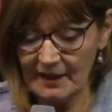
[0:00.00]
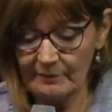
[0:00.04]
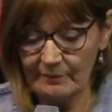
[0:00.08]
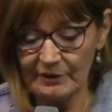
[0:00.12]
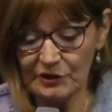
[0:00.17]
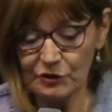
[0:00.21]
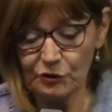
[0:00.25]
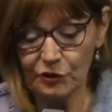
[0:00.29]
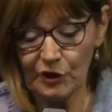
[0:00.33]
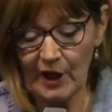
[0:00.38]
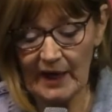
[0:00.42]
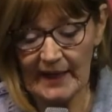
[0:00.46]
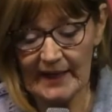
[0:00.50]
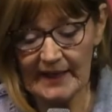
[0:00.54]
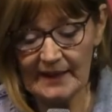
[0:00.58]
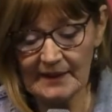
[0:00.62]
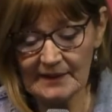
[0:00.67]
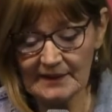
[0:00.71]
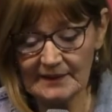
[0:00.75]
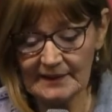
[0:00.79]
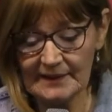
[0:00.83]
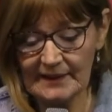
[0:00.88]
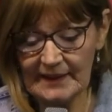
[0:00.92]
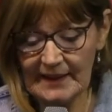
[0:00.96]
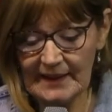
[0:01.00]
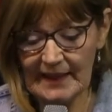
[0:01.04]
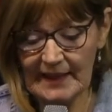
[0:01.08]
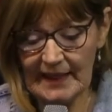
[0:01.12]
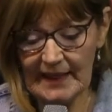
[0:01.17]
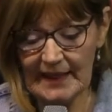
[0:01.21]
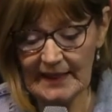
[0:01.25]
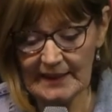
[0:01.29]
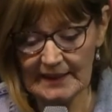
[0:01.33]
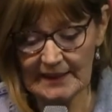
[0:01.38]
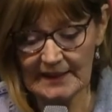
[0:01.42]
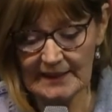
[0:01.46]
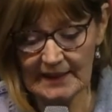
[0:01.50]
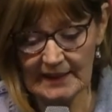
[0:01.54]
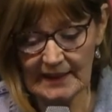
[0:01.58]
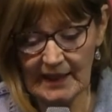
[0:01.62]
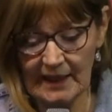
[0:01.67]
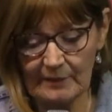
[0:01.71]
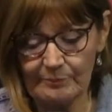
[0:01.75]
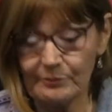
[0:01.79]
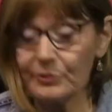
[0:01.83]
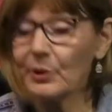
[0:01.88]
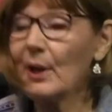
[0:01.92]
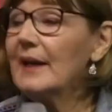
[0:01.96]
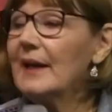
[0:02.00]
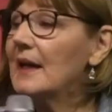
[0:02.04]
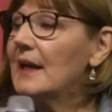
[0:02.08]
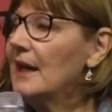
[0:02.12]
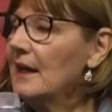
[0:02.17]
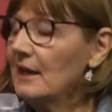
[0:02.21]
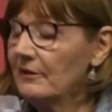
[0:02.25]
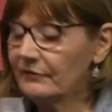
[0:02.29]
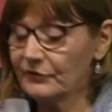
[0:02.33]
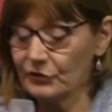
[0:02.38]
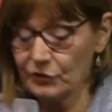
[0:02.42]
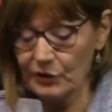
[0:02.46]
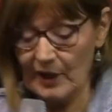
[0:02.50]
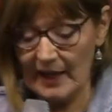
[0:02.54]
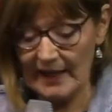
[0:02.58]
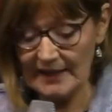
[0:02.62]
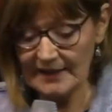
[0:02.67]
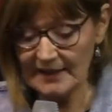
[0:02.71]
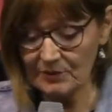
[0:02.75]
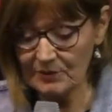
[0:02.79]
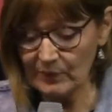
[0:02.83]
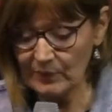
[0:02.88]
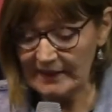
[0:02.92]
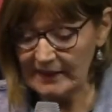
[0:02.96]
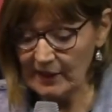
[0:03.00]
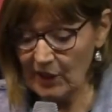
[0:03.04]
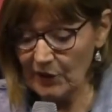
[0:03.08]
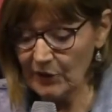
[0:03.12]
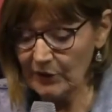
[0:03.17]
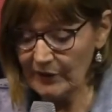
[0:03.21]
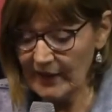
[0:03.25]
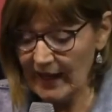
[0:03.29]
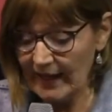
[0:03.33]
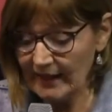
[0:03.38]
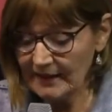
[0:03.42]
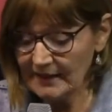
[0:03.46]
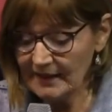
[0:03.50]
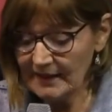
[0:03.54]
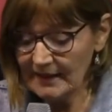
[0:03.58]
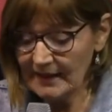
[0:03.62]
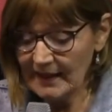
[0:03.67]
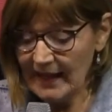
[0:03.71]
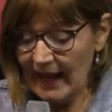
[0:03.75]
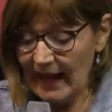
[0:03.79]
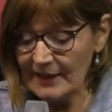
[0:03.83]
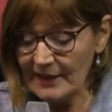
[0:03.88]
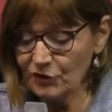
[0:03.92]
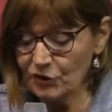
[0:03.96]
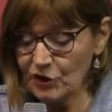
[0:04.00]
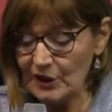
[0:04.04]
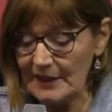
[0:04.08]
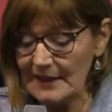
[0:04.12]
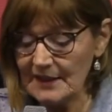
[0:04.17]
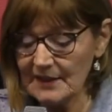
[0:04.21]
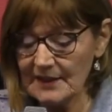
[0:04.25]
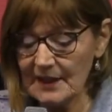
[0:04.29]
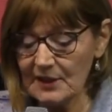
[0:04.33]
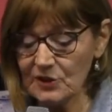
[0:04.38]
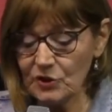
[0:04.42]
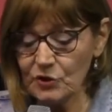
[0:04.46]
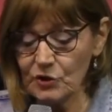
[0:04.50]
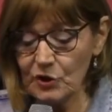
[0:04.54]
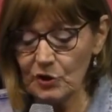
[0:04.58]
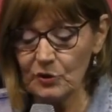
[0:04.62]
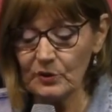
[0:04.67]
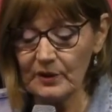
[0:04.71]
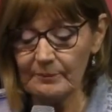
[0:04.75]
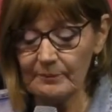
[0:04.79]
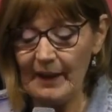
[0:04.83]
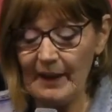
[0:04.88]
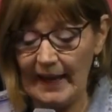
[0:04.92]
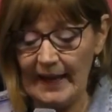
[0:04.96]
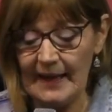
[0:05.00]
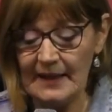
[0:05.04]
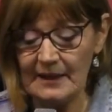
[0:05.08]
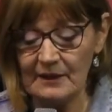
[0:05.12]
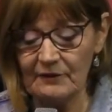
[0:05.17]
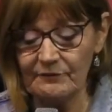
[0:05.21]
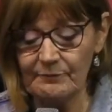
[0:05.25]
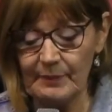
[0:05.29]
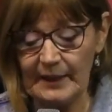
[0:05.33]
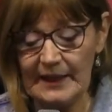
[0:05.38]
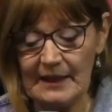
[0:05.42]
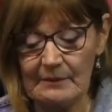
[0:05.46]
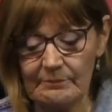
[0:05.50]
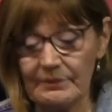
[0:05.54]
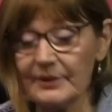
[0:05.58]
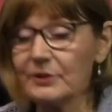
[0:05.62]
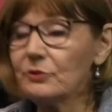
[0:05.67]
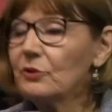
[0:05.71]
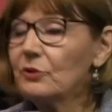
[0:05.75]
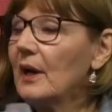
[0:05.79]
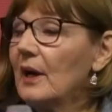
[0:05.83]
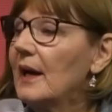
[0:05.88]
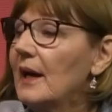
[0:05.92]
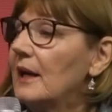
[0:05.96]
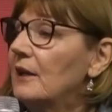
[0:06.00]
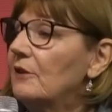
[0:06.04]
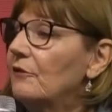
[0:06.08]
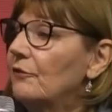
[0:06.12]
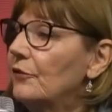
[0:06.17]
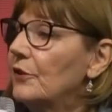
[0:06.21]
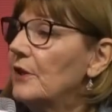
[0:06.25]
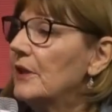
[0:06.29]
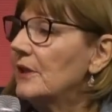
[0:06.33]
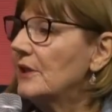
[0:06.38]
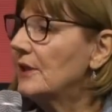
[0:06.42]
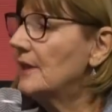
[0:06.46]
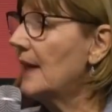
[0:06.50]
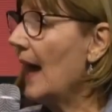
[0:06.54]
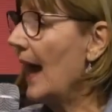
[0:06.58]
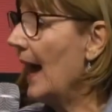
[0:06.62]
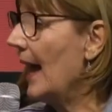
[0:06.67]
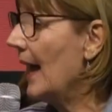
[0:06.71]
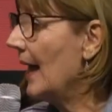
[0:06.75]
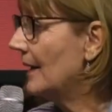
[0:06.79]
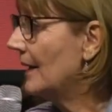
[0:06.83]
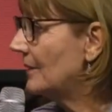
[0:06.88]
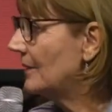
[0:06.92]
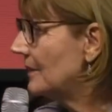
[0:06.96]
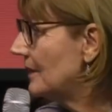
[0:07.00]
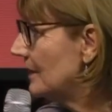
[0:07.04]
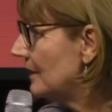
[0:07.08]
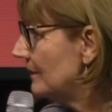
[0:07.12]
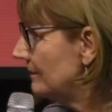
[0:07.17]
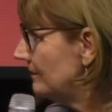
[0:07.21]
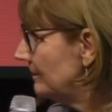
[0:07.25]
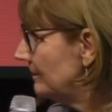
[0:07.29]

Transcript: Betrayal is a breaking of trust, we know that. And Jesus knew the pain of being betrayed firsthand.